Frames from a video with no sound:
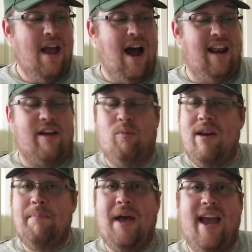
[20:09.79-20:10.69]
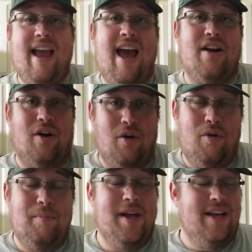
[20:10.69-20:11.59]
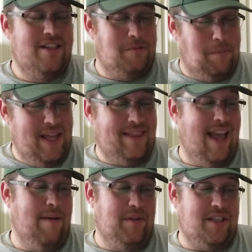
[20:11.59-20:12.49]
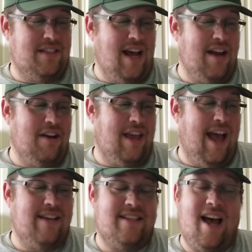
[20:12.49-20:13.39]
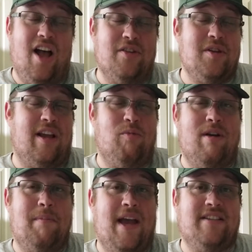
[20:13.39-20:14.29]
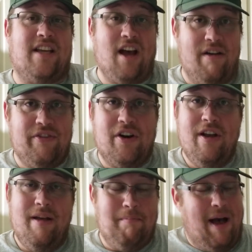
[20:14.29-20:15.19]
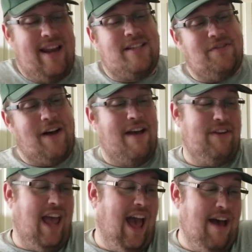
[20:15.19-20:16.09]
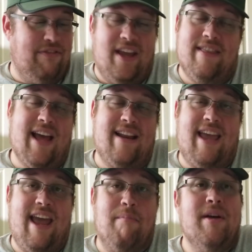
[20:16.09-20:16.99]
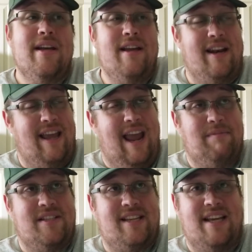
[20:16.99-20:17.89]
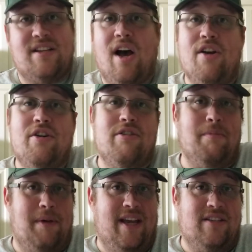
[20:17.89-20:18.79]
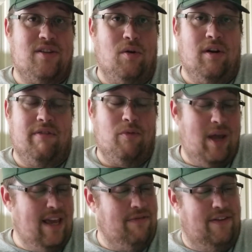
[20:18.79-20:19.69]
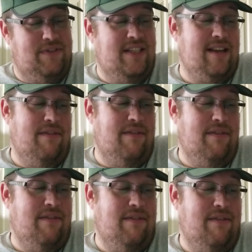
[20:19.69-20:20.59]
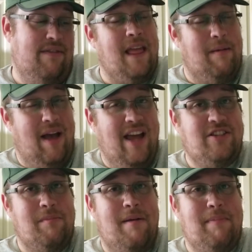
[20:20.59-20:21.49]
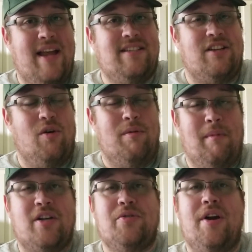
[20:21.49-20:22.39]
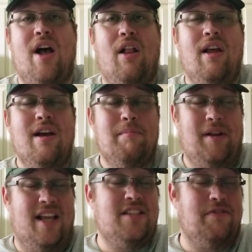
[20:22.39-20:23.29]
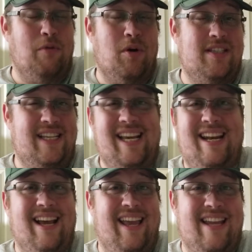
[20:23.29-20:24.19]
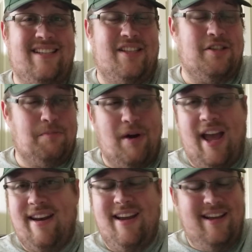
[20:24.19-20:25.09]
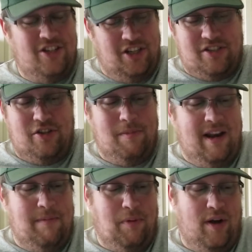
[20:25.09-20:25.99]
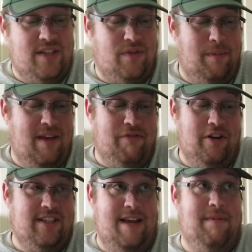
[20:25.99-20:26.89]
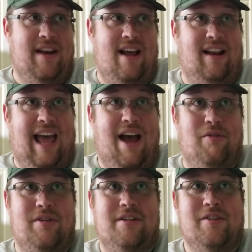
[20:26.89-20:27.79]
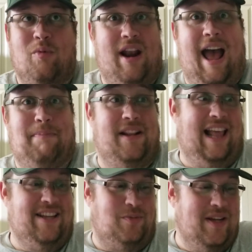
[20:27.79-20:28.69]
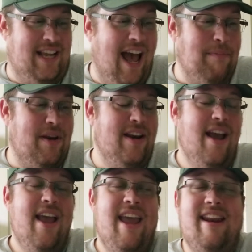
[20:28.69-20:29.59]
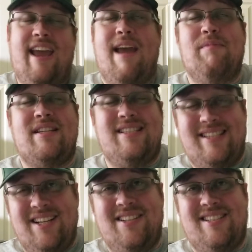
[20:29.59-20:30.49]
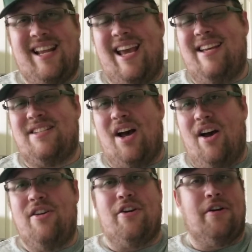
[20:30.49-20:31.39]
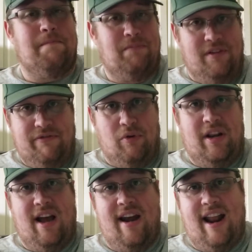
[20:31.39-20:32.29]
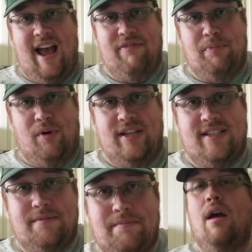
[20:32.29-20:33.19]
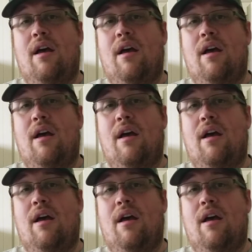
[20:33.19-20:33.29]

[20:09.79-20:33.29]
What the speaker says: I like Winnipeg at home to beat the Hamilton Tiger Cats. I also like Winnipeg to cover minus 5.5 in that game, in a game that stays under the biggest total of the week, 57.5. I'm hedging my bets and going Montreal plus 14 against the spread. Just too many points for me for a team that allowed what happened last week to happen, in a game that still stays under 49.5 points.